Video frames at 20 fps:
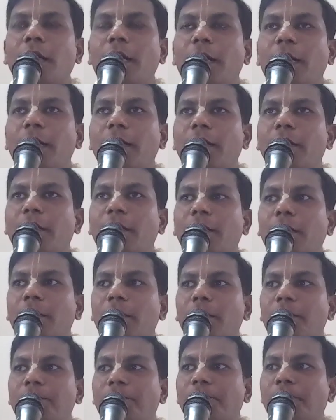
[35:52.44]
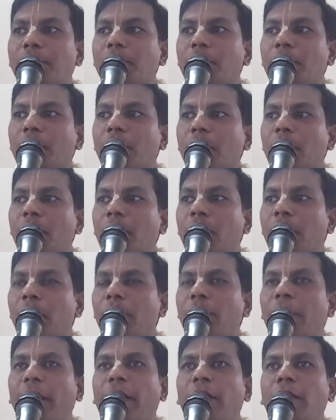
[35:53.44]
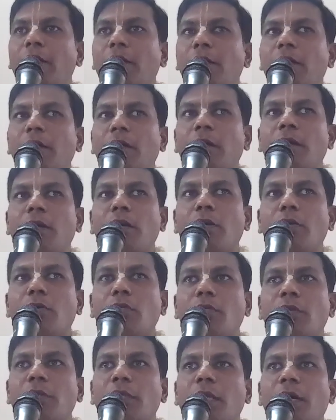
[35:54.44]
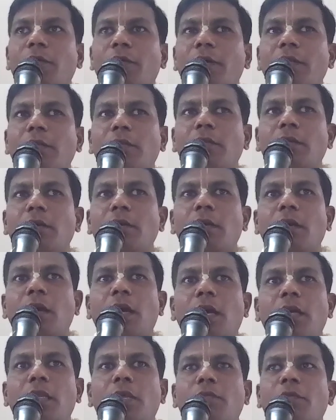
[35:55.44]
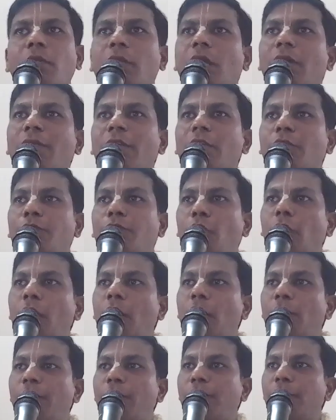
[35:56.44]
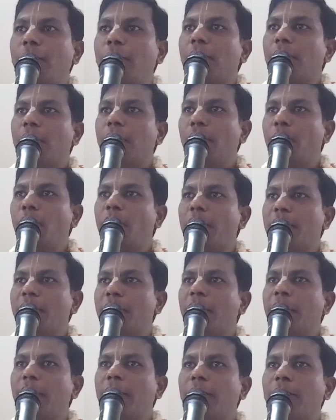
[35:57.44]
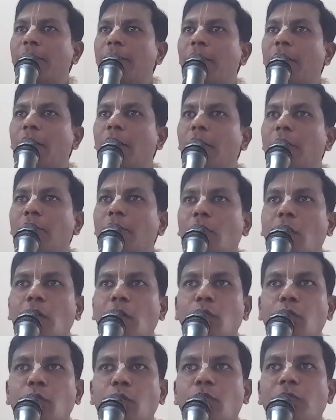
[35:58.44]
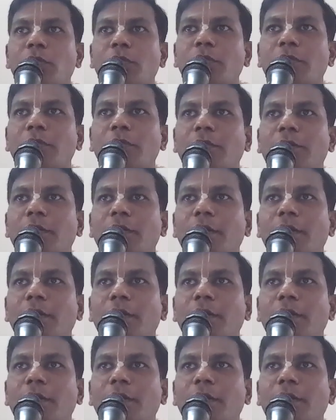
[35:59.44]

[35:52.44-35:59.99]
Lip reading: And he went to Vrindavan, and the Vrindavan is full of devotees, right? All sadhus.